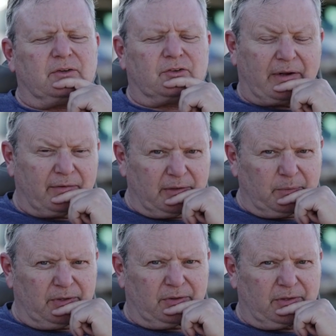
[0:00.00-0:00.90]

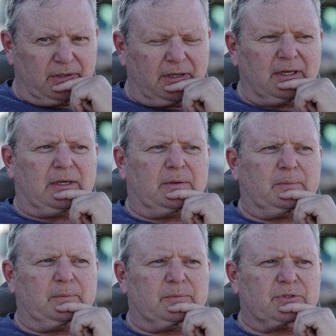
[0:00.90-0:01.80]
traveling with
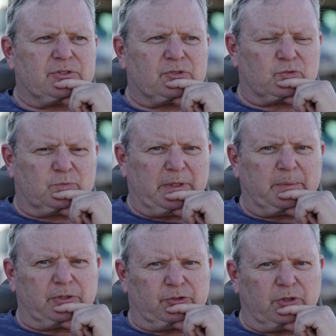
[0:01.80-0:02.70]

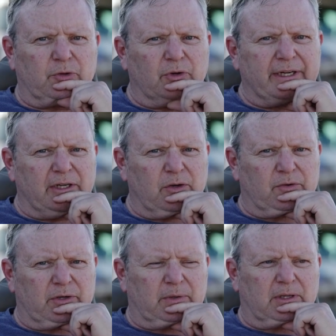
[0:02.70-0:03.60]
people that you don't really know
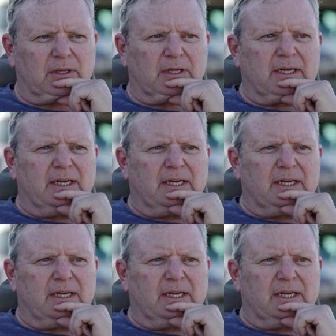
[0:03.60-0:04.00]
very well